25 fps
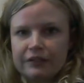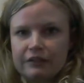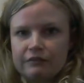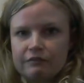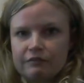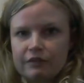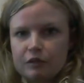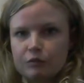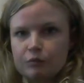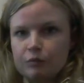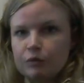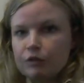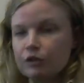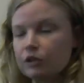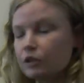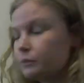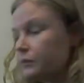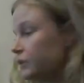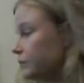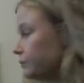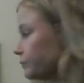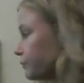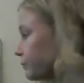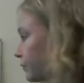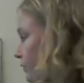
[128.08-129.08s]
unemployment.
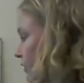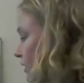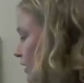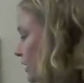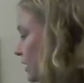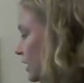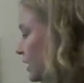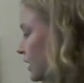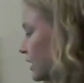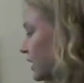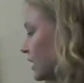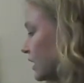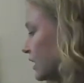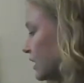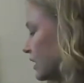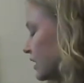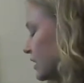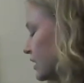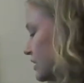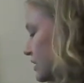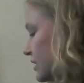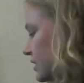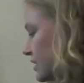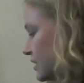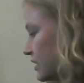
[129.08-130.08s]

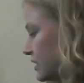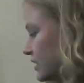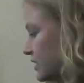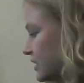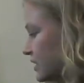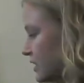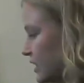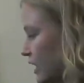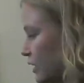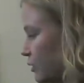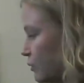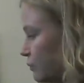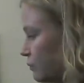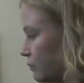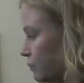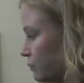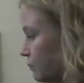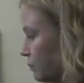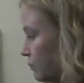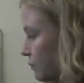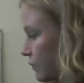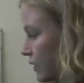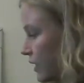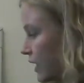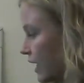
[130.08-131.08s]
This is the same
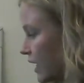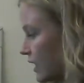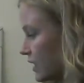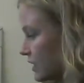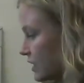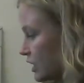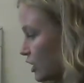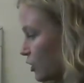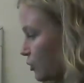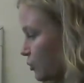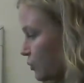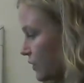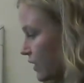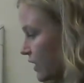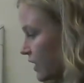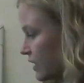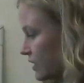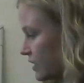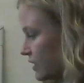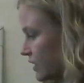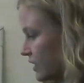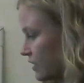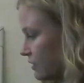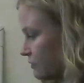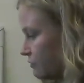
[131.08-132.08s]
concept as
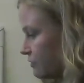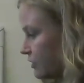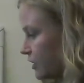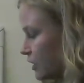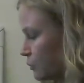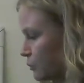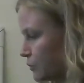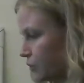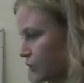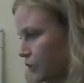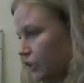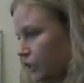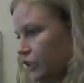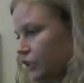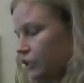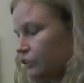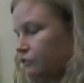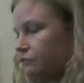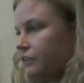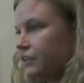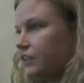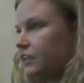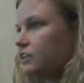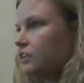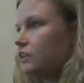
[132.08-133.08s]
in the Phillips curve.
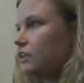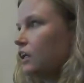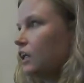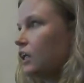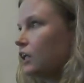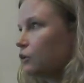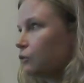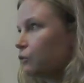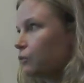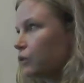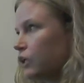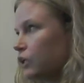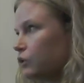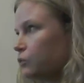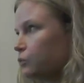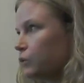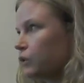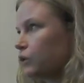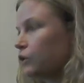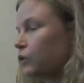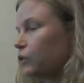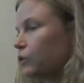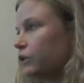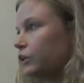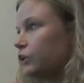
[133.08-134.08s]
In the long run, we're
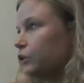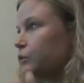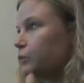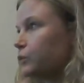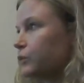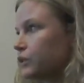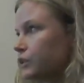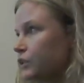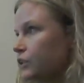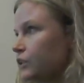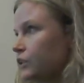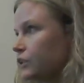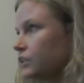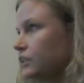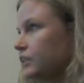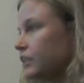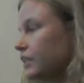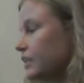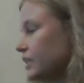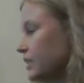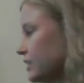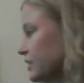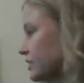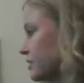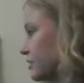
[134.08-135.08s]
going to return to
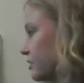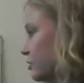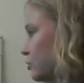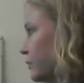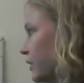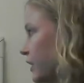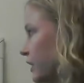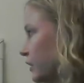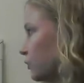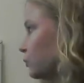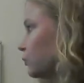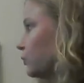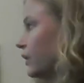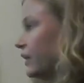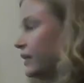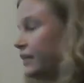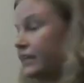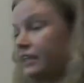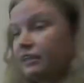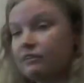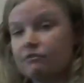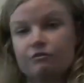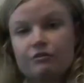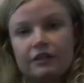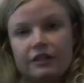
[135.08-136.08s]
this no matter what
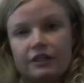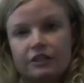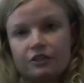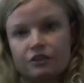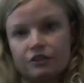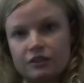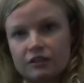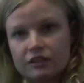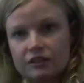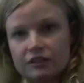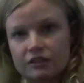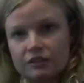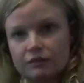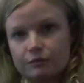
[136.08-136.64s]
inflation is.